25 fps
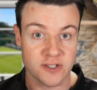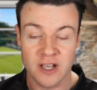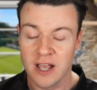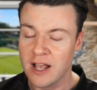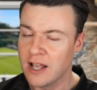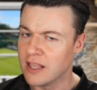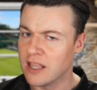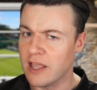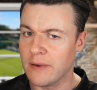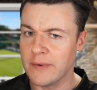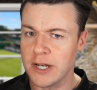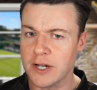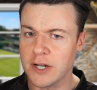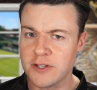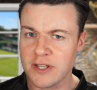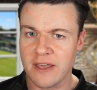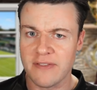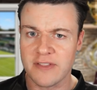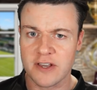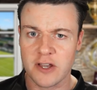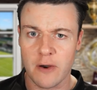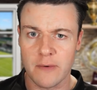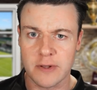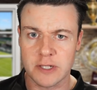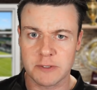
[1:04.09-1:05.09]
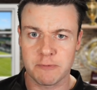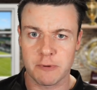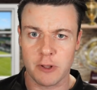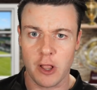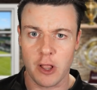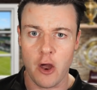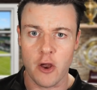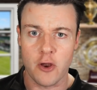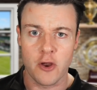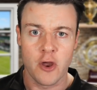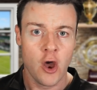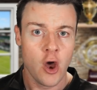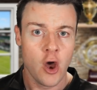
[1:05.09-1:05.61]
Let me know down in the comments below,
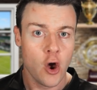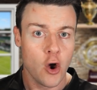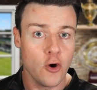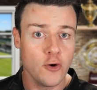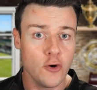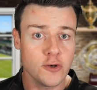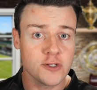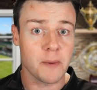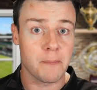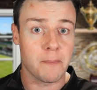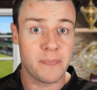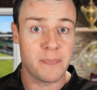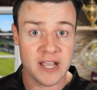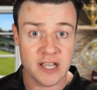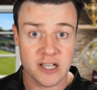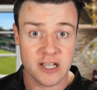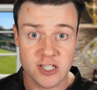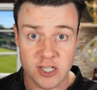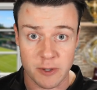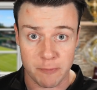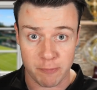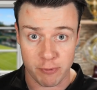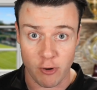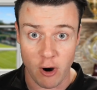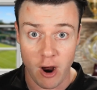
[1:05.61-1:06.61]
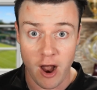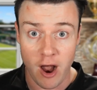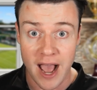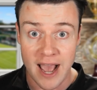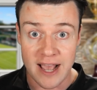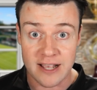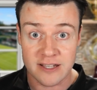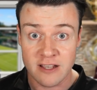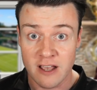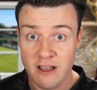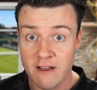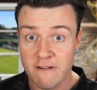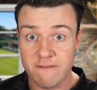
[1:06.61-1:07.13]
who's the biggest surprise
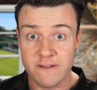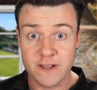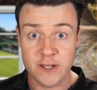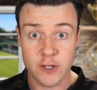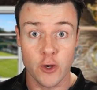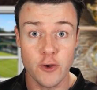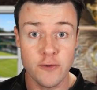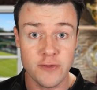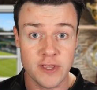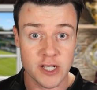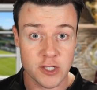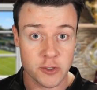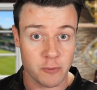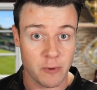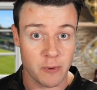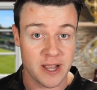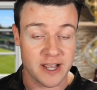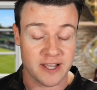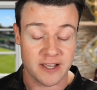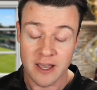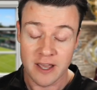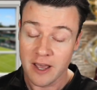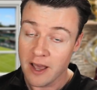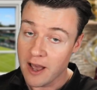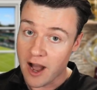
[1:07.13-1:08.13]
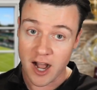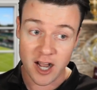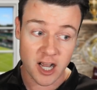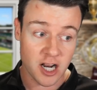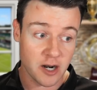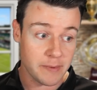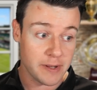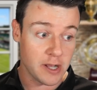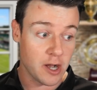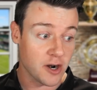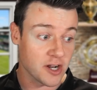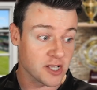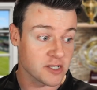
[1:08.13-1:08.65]
for you this week? I gotta be
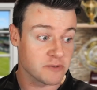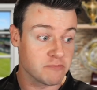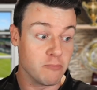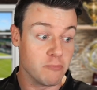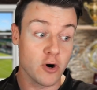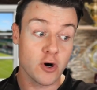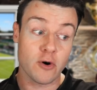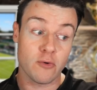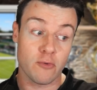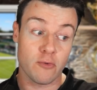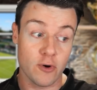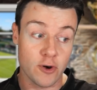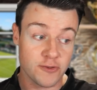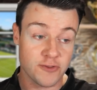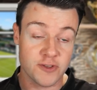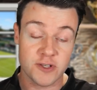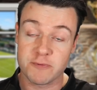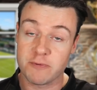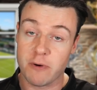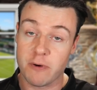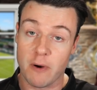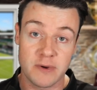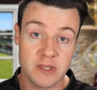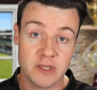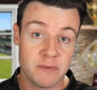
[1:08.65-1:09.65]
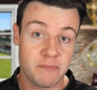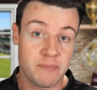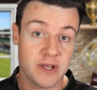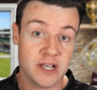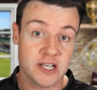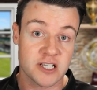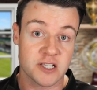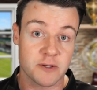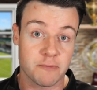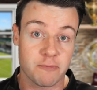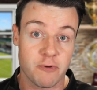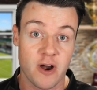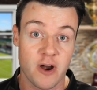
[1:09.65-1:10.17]
honest, Muguruza is probably the biggest
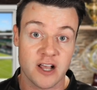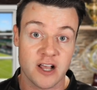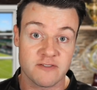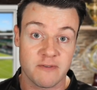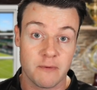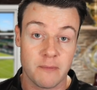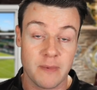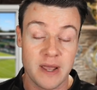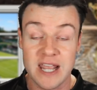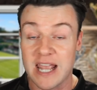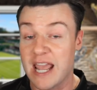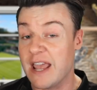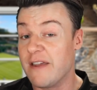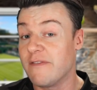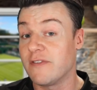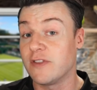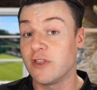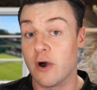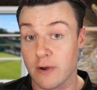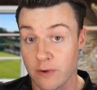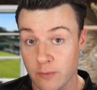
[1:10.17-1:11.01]
surprise for me, even though it